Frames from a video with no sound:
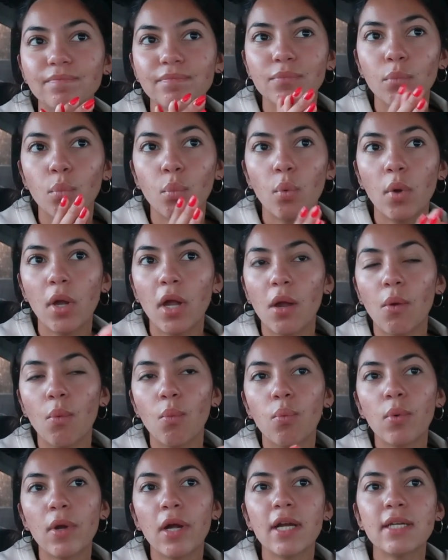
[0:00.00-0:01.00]
where
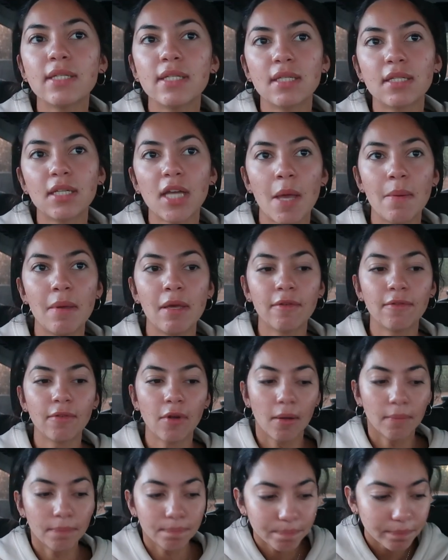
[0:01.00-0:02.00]
where is this coming
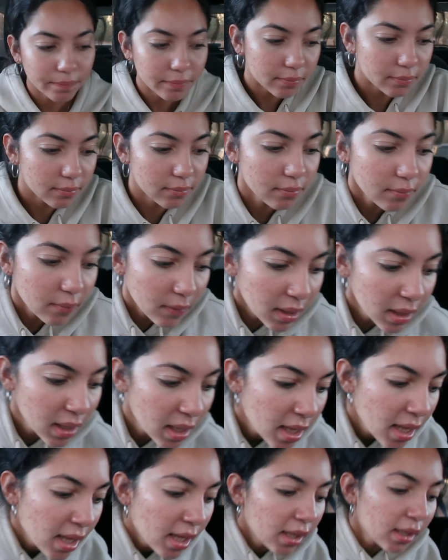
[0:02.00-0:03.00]
from
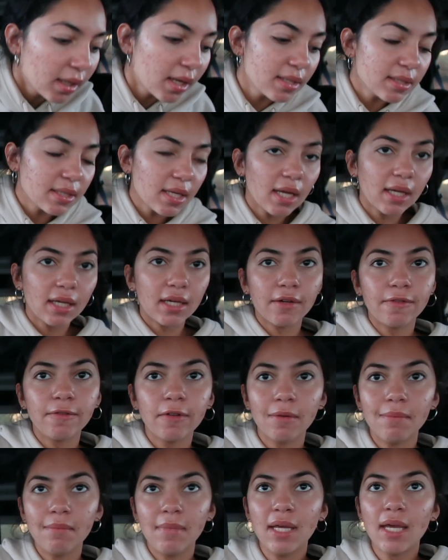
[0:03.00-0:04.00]
because like
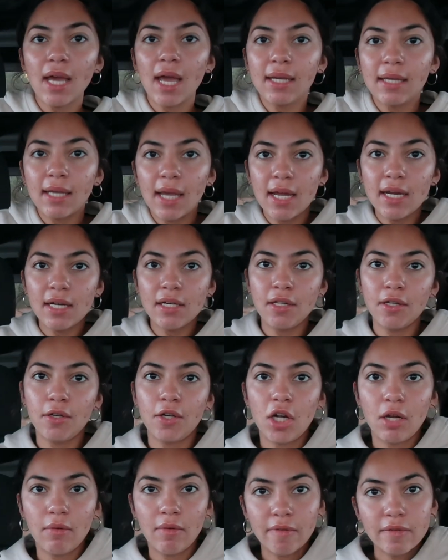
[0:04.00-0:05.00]
for me i get in the
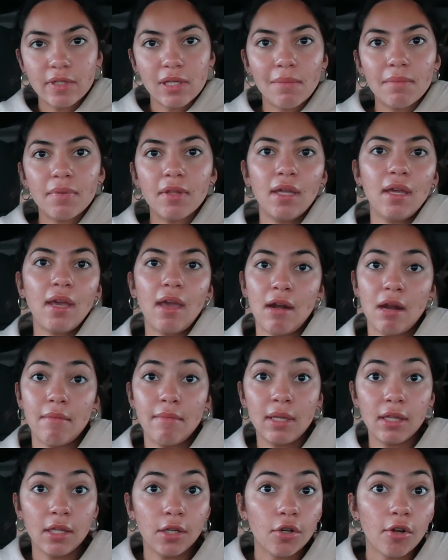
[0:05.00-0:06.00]
groove of something and
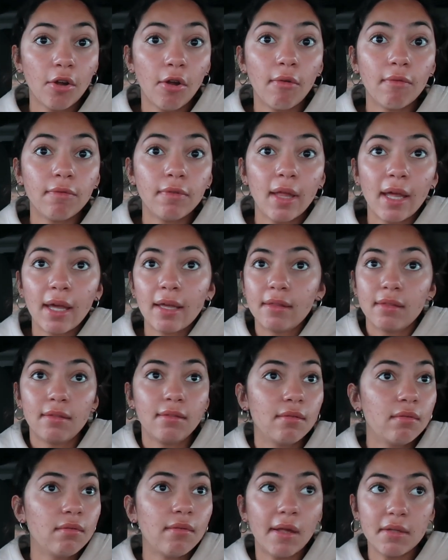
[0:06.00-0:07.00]
i'm in the groove like
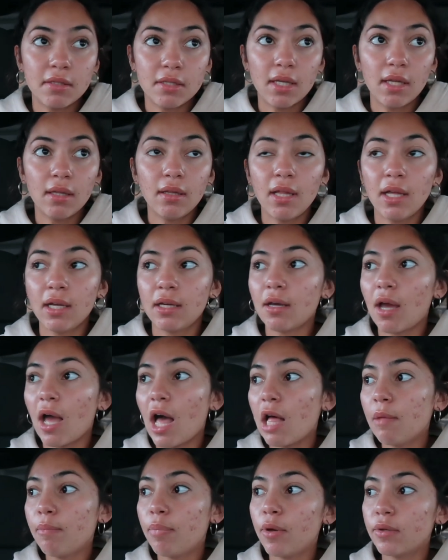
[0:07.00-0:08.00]
that's it like
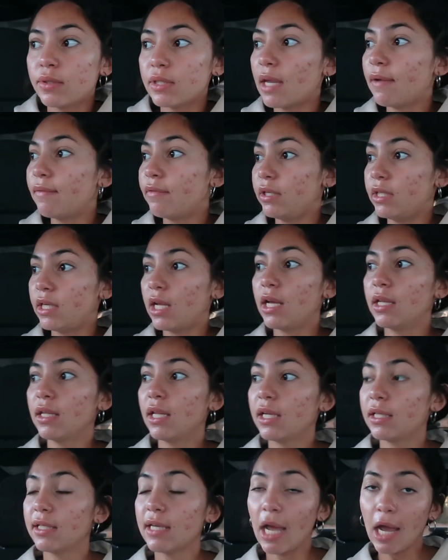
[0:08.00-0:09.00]
i'll post every day
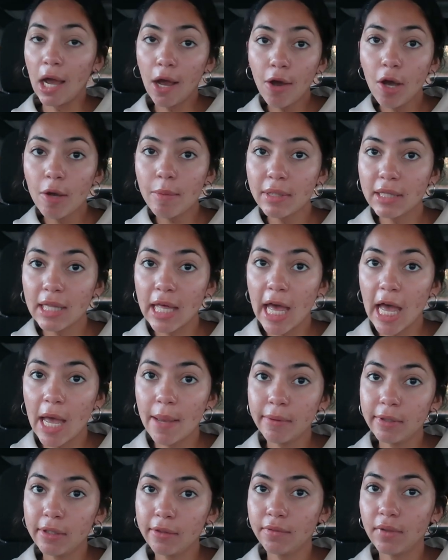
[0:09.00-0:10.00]
like now i'm in the
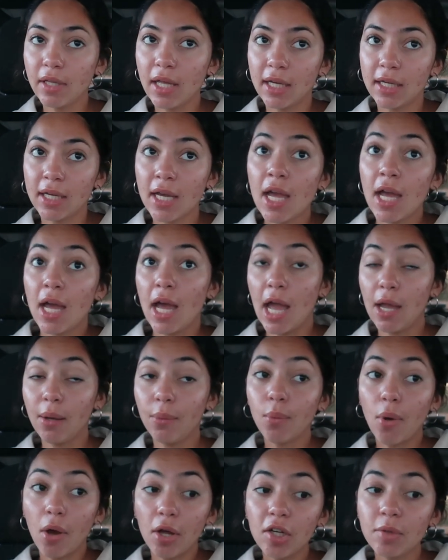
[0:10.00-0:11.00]
habit of like i
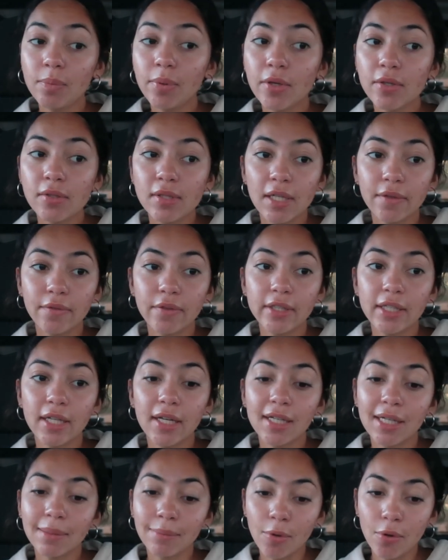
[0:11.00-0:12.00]
want to post every
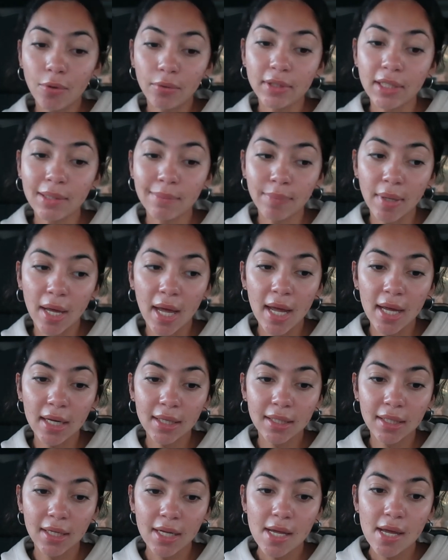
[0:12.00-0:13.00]
day and i'm holding
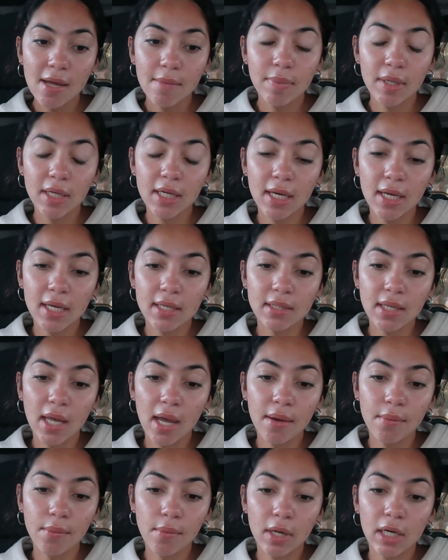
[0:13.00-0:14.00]
back because
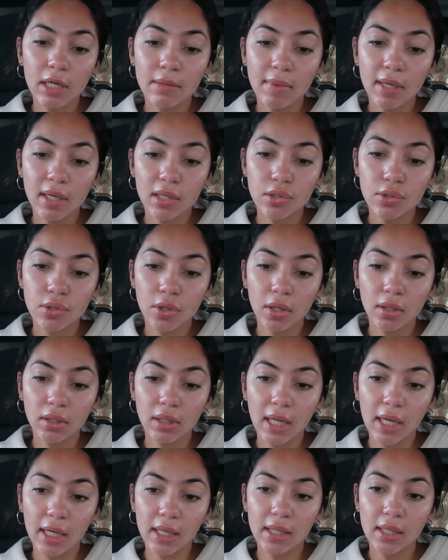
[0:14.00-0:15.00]
i want to make sure
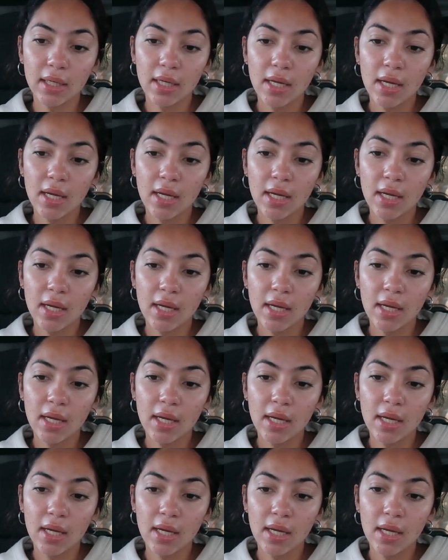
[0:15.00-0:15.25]
like